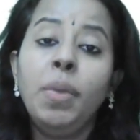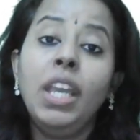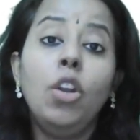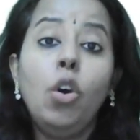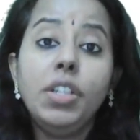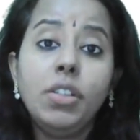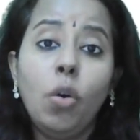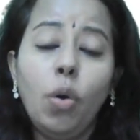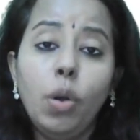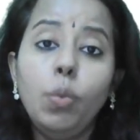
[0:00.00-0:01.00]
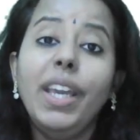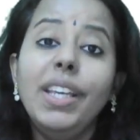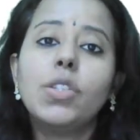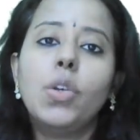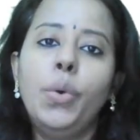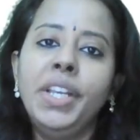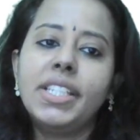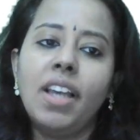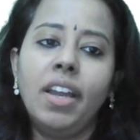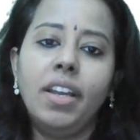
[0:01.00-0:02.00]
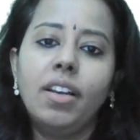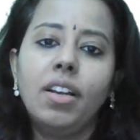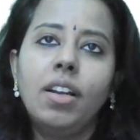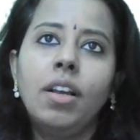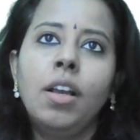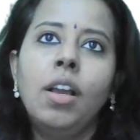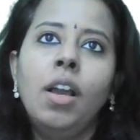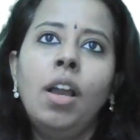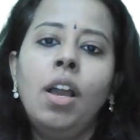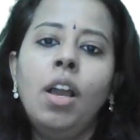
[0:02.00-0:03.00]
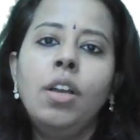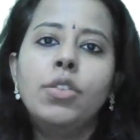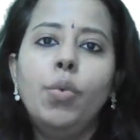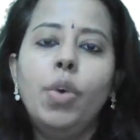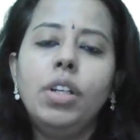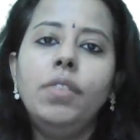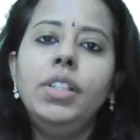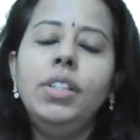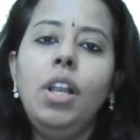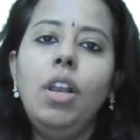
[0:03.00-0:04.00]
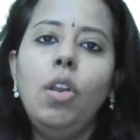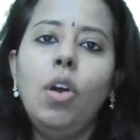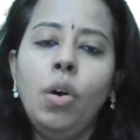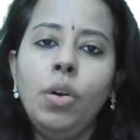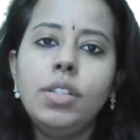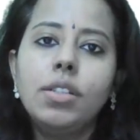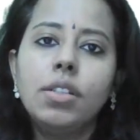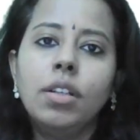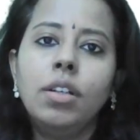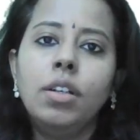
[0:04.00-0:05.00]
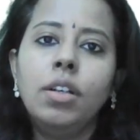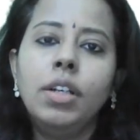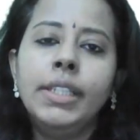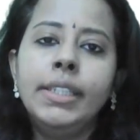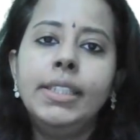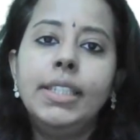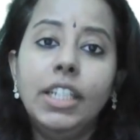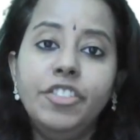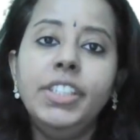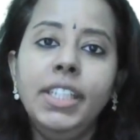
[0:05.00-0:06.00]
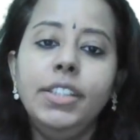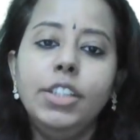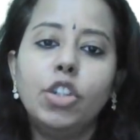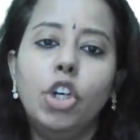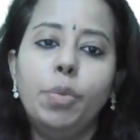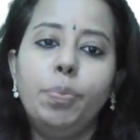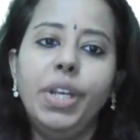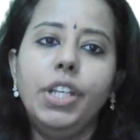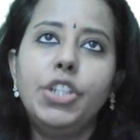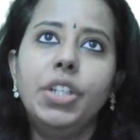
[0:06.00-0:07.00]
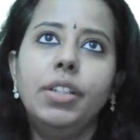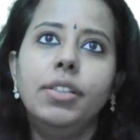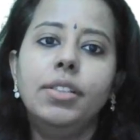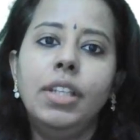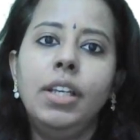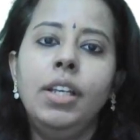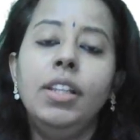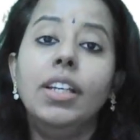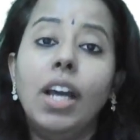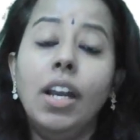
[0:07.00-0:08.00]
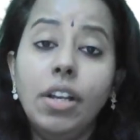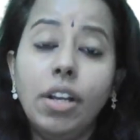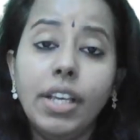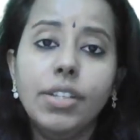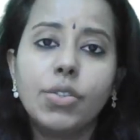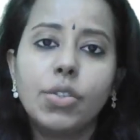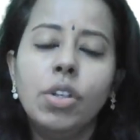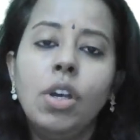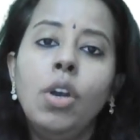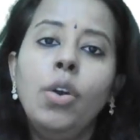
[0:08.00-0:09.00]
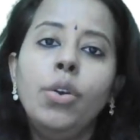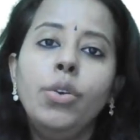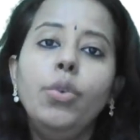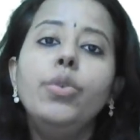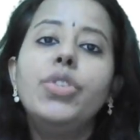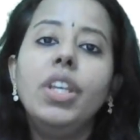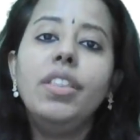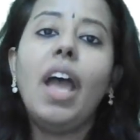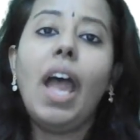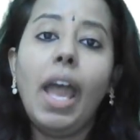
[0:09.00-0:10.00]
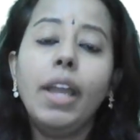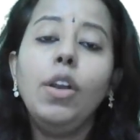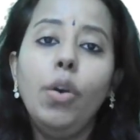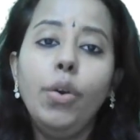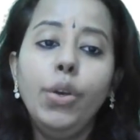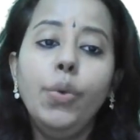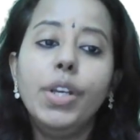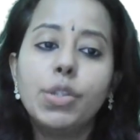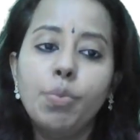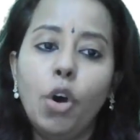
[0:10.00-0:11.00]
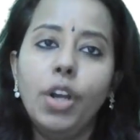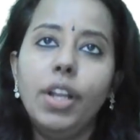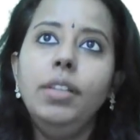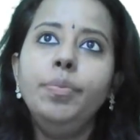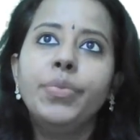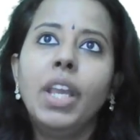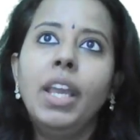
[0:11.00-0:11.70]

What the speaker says: may not always coincide. So whatever the laws governing the corporation in the countries using the Anglo-US model,